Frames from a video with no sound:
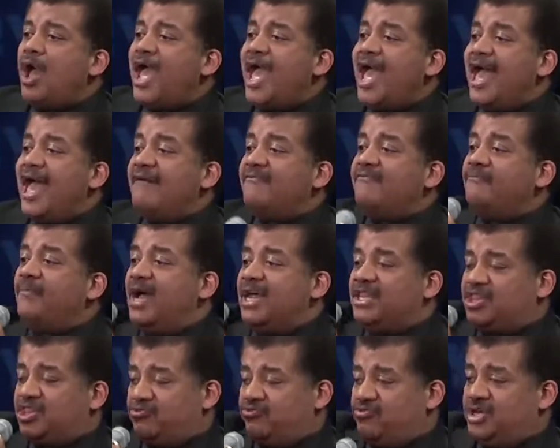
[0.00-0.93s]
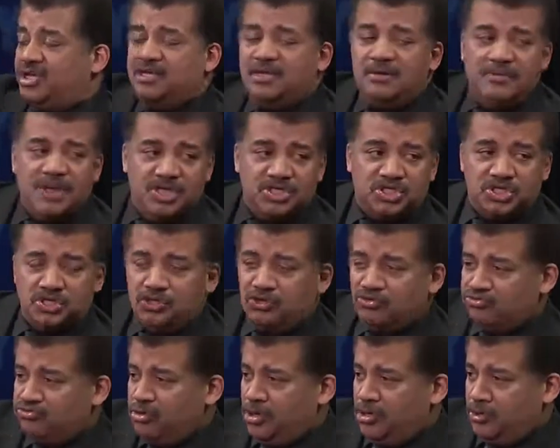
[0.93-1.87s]
have my
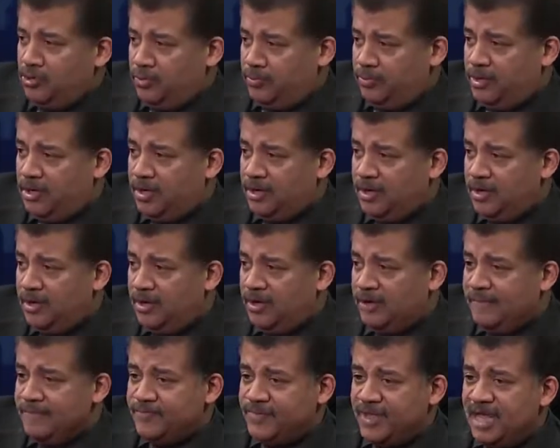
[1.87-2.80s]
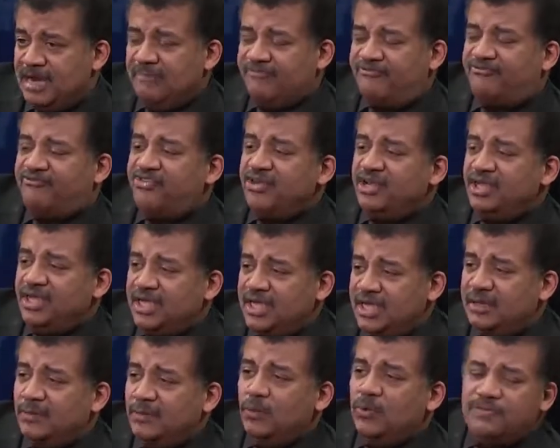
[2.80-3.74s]
3-dimensional room, and I'm
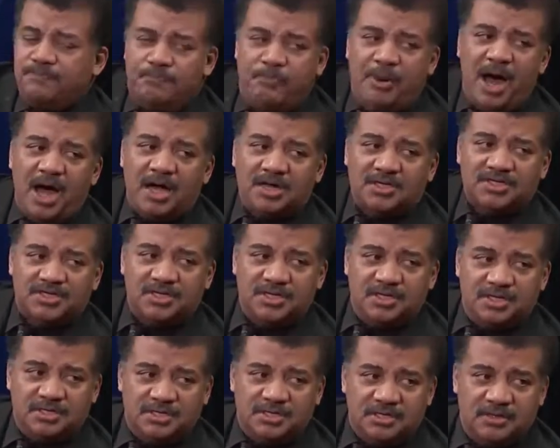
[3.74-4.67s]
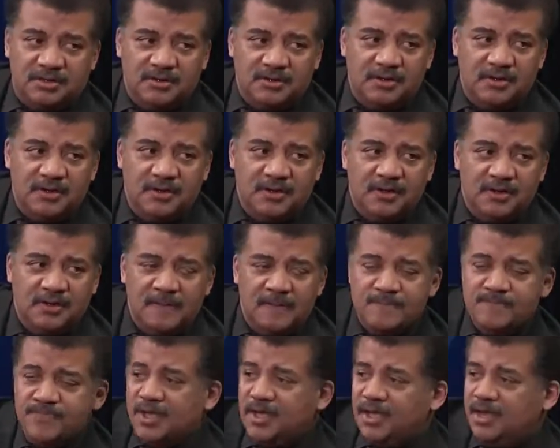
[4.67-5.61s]
filling it with boxes.
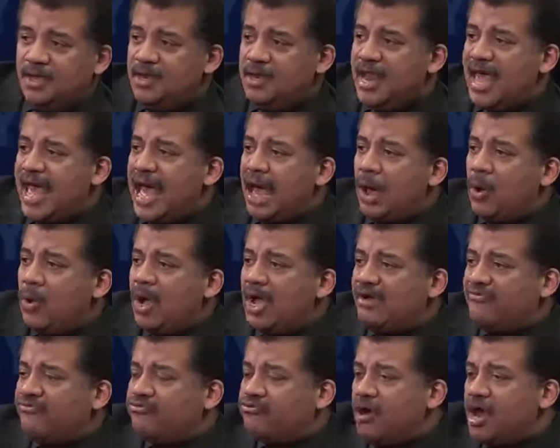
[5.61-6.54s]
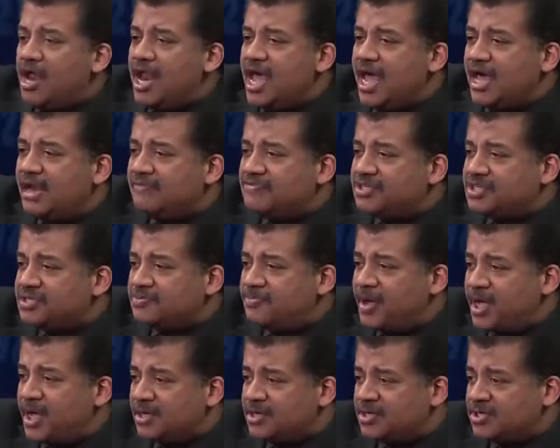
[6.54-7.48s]
Now I've run out of
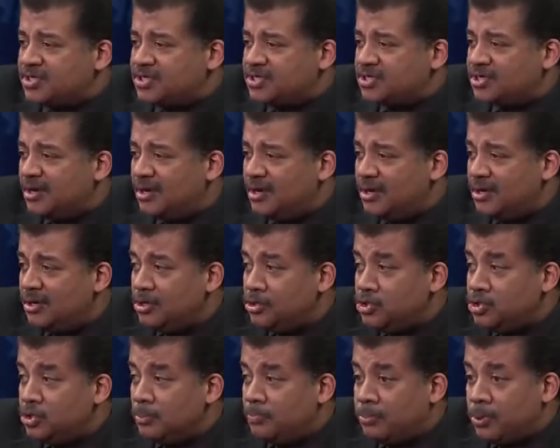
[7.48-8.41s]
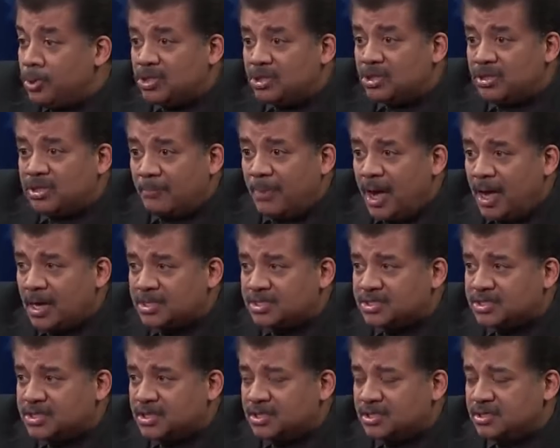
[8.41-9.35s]
space to put the
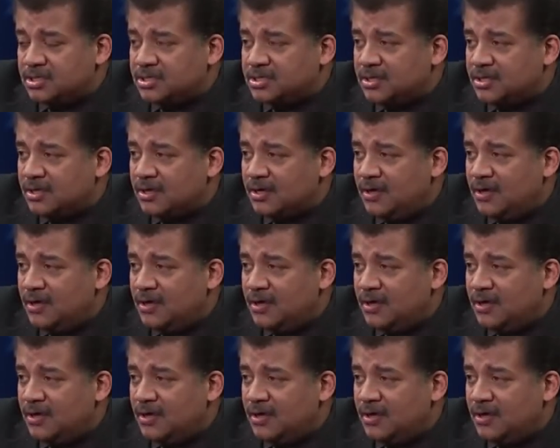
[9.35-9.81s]
boxes.